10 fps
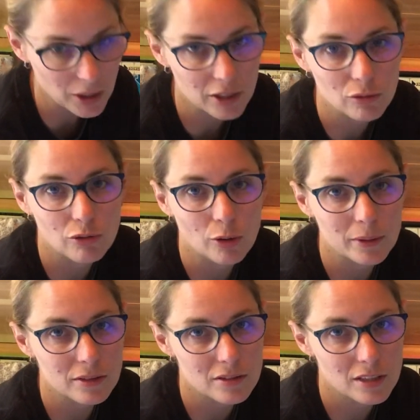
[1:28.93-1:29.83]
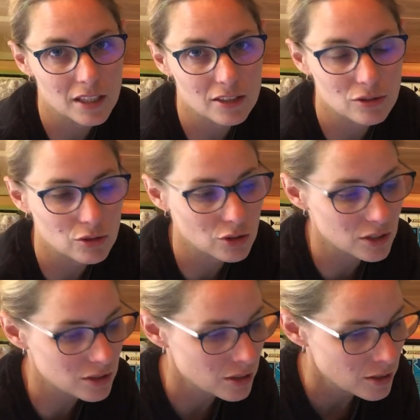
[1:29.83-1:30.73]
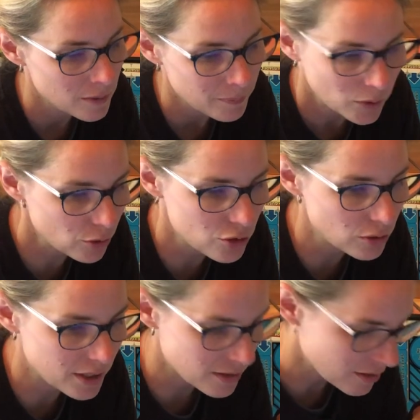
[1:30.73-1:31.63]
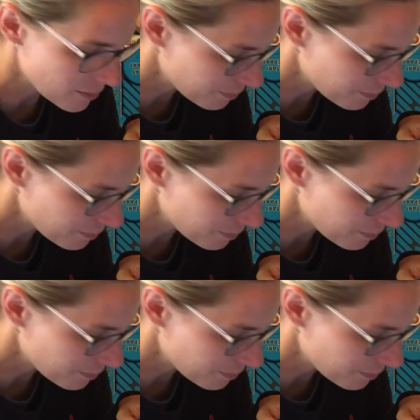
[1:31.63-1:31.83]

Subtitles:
angle formulas in the next 2 units or 2 lessons.